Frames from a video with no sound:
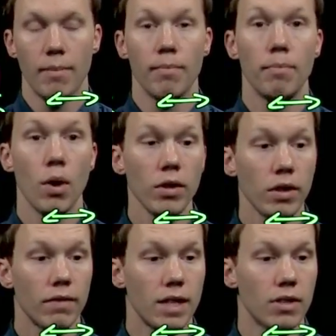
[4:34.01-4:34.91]
both
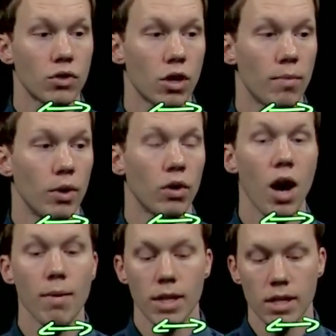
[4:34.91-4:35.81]
of these terminal
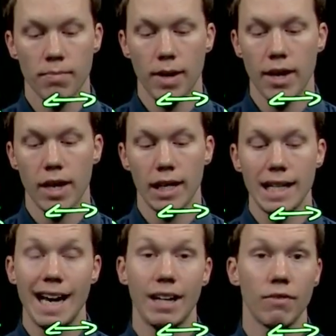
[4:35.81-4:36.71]
carbons bearing a
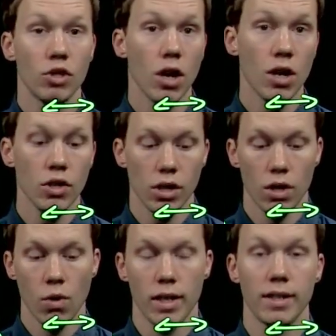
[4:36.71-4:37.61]
negative charge,
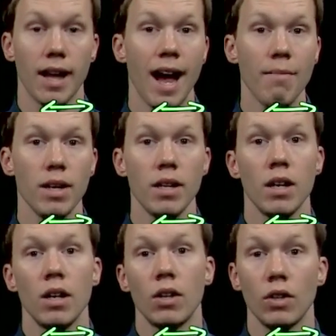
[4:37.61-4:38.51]
according to the hybrid,
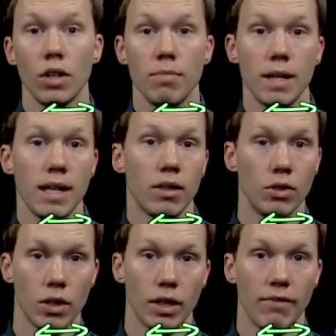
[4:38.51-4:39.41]
could be
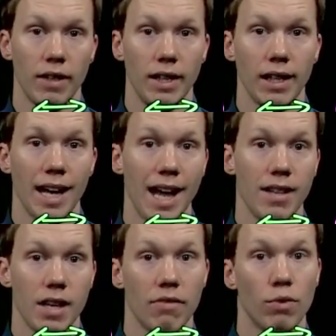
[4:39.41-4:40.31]
nucleophilic
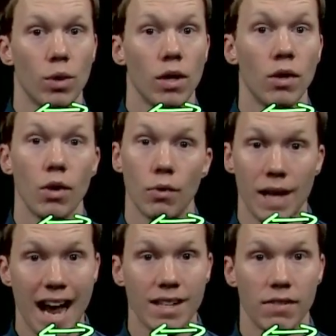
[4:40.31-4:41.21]
and therefore a
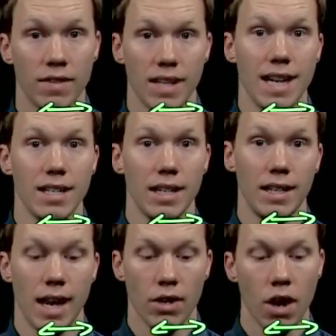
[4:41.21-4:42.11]
reactive site
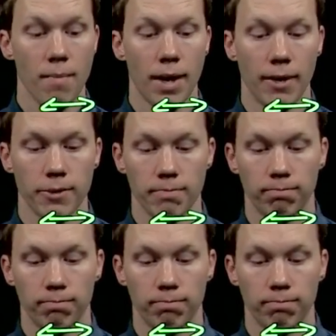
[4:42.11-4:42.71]
in that compound.